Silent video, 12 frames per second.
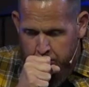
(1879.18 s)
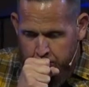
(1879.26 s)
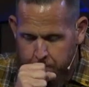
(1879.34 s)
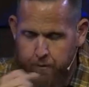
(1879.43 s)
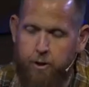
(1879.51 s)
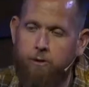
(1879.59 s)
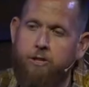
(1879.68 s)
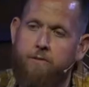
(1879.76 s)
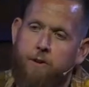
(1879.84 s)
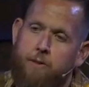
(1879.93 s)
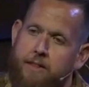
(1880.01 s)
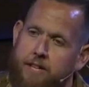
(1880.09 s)
For those of
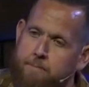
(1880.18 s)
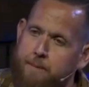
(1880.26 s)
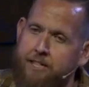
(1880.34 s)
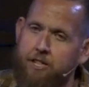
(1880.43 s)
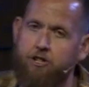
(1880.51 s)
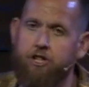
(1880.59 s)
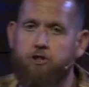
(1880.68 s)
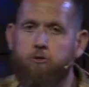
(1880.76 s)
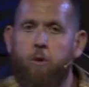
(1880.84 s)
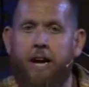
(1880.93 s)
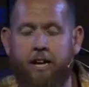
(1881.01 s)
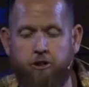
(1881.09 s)
you that this message just
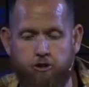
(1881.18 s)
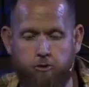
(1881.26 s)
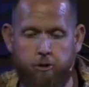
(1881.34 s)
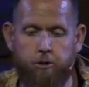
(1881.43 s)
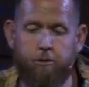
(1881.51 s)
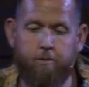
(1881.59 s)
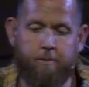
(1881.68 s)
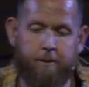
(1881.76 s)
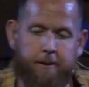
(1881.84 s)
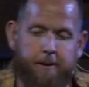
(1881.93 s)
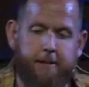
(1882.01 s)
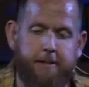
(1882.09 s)
rang true
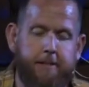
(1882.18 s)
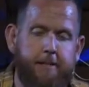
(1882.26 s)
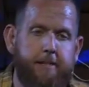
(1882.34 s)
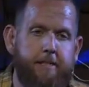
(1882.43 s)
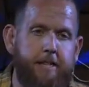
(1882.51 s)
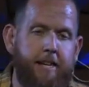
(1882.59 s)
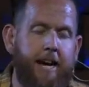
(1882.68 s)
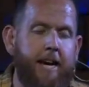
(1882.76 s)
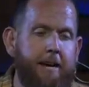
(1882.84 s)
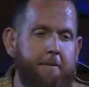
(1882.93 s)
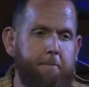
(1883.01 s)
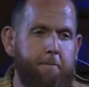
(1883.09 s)

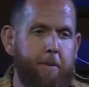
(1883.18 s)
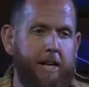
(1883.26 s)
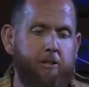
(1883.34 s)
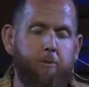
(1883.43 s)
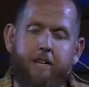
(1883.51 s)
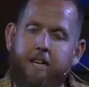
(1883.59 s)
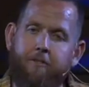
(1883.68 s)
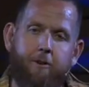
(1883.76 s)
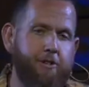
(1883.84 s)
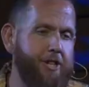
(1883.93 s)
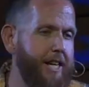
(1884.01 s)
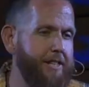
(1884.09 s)
tonight, I just want to give you
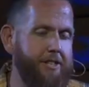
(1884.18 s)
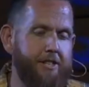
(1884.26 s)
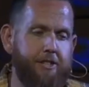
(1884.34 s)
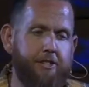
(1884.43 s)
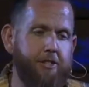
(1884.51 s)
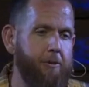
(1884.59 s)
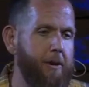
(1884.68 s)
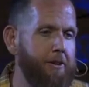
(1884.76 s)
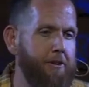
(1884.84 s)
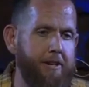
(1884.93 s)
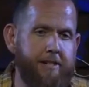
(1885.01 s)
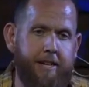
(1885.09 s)
a chance to just
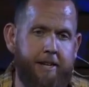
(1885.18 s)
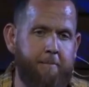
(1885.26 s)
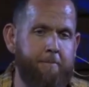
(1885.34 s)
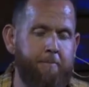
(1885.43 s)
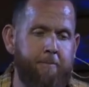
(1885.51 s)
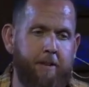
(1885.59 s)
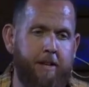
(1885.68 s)
surrender it to him.